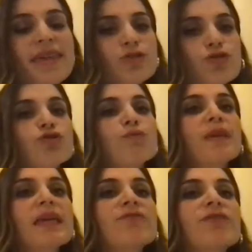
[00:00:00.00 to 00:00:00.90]
should
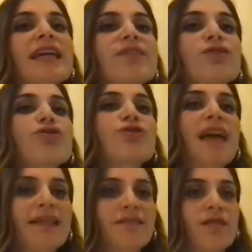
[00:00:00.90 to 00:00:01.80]
be related to
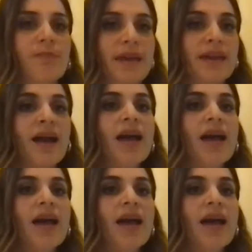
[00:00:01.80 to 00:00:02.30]
that topic. I